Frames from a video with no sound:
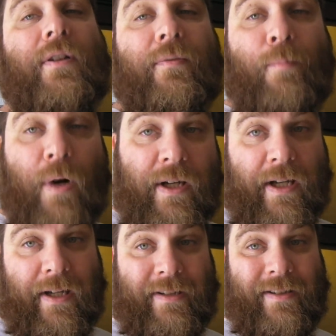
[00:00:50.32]

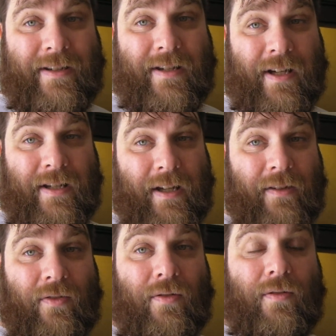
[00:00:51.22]
Monday is in the
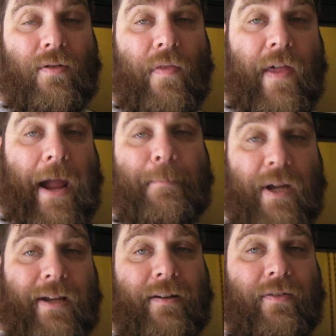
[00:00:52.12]
60s. That
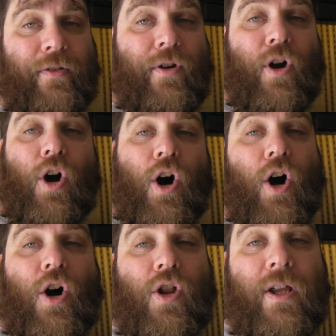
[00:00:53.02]
means
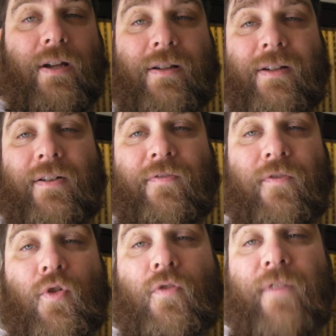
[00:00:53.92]
all
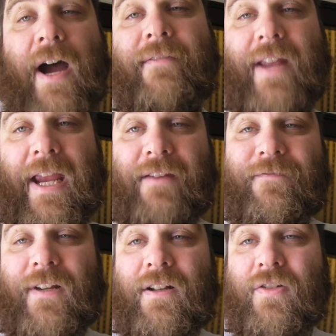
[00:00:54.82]
four, five to eight
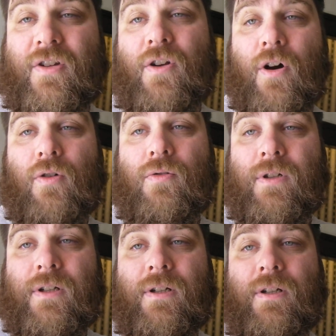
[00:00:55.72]
feet of snow
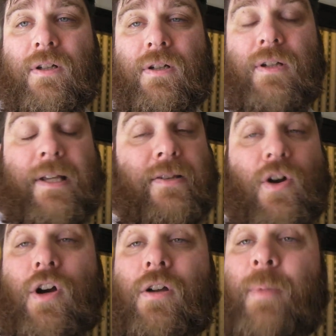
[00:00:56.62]
is
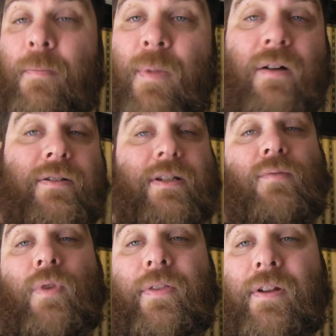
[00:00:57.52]
all going to be
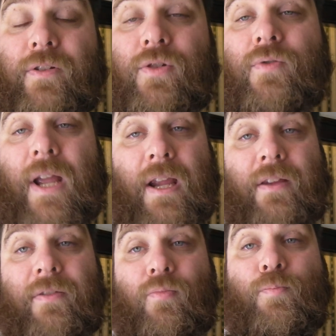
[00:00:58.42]
melted within two
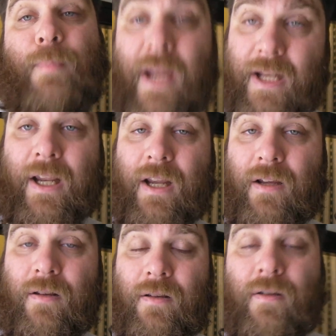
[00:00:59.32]
days,
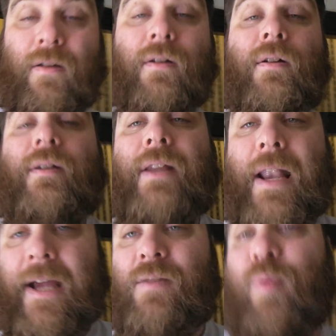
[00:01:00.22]
meaning the
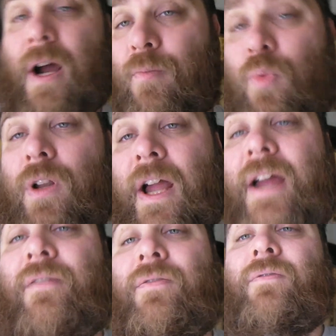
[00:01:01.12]
next problem we'll
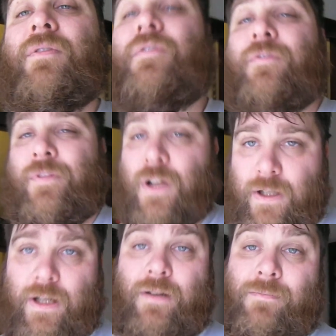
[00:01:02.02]
have,
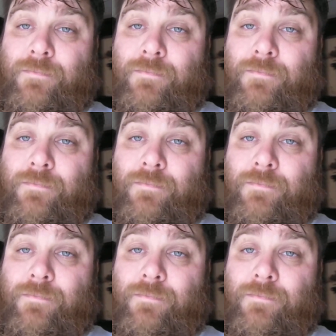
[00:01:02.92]
flooding.